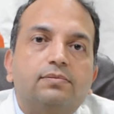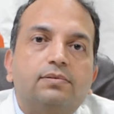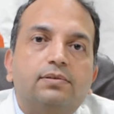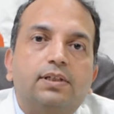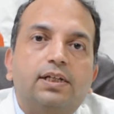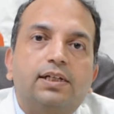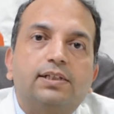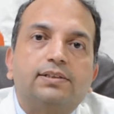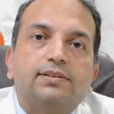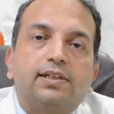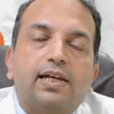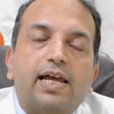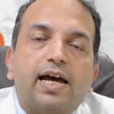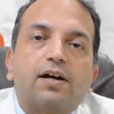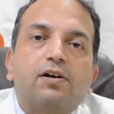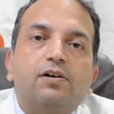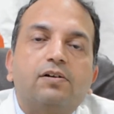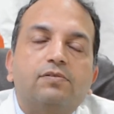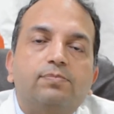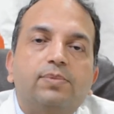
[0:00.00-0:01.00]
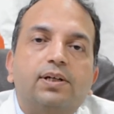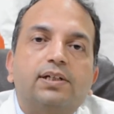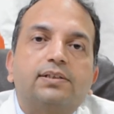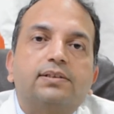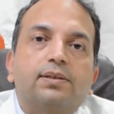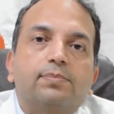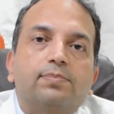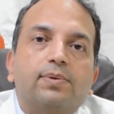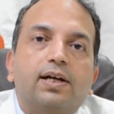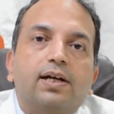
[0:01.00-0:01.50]
there is lack of blood
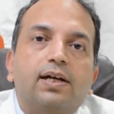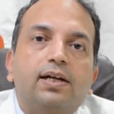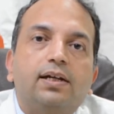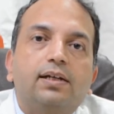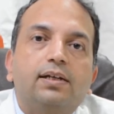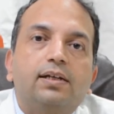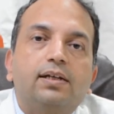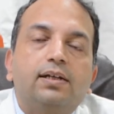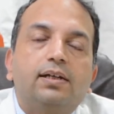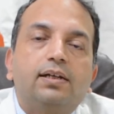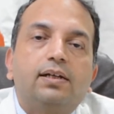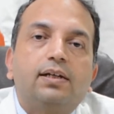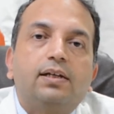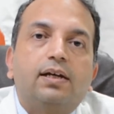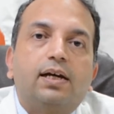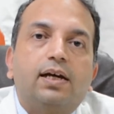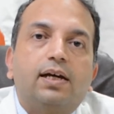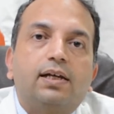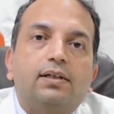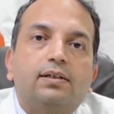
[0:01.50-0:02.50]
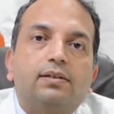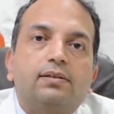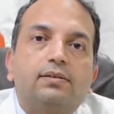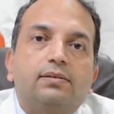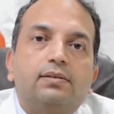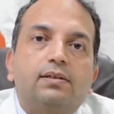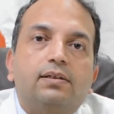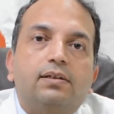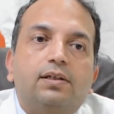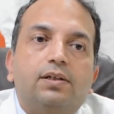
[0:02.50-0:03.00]
supply and
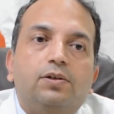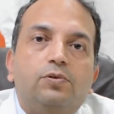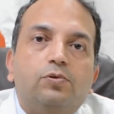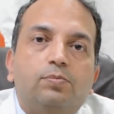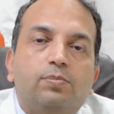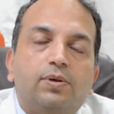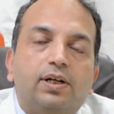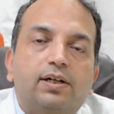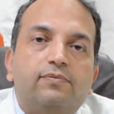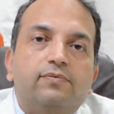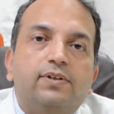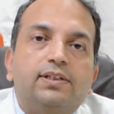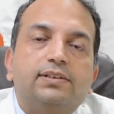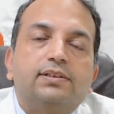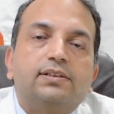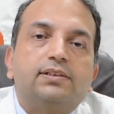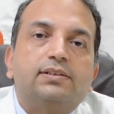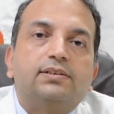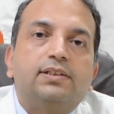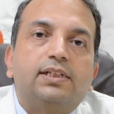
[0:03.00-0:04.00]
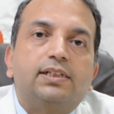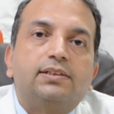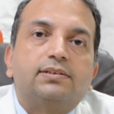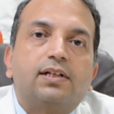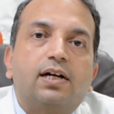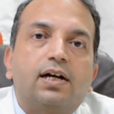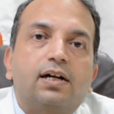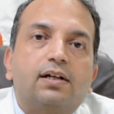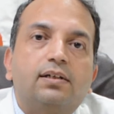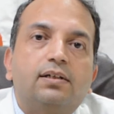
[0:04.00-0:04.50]
new blood vessels, they
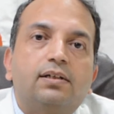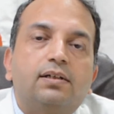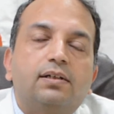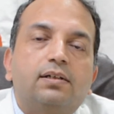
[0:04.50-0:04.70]
start